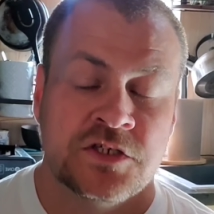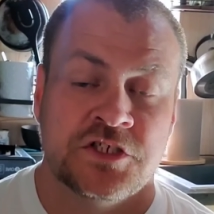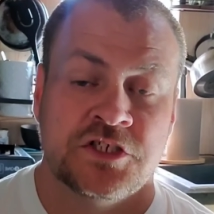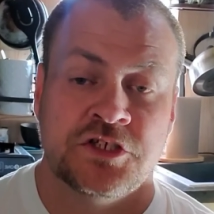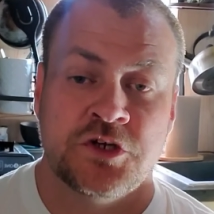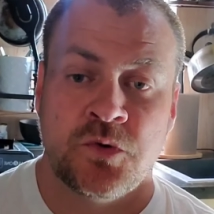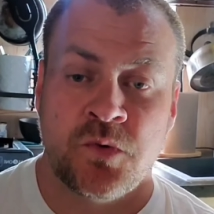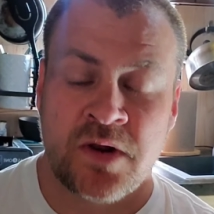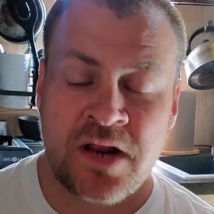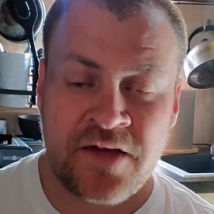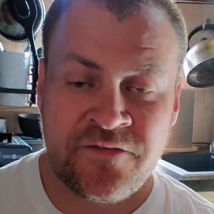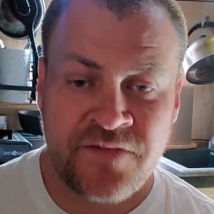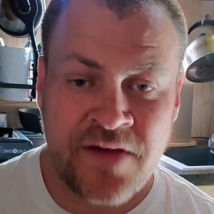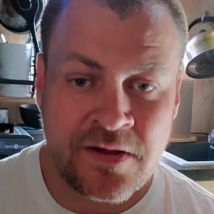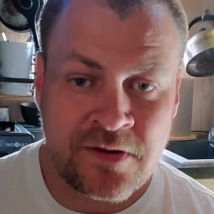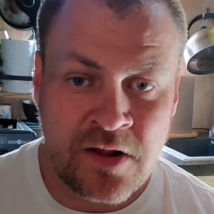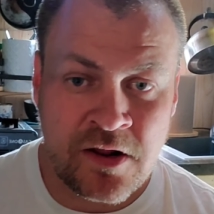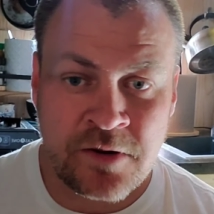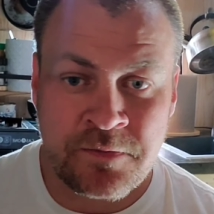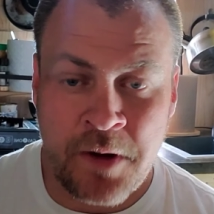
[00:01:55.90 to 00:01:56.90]
So when I
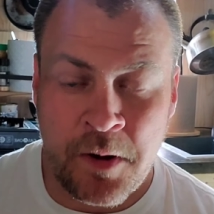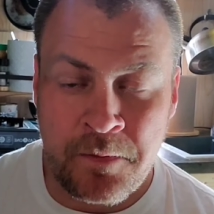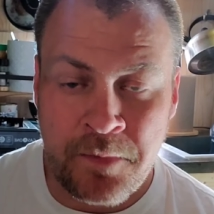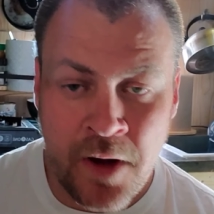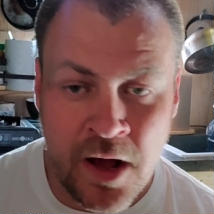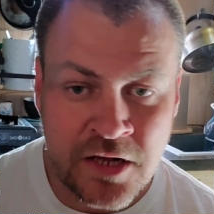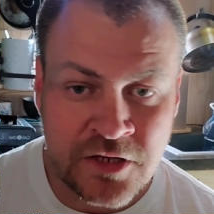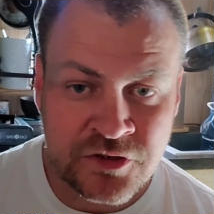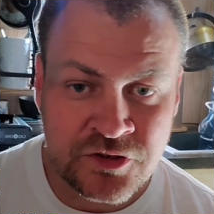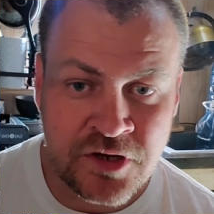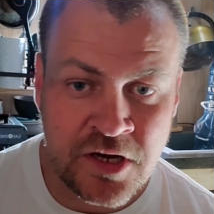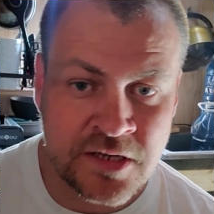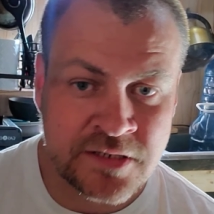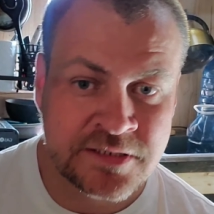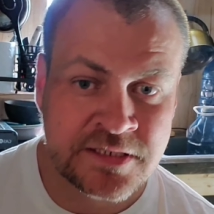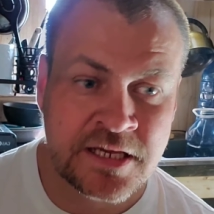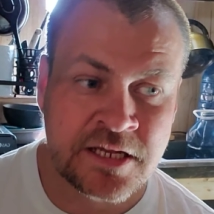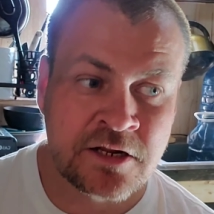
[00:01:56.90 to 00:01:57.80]
found out about box trucks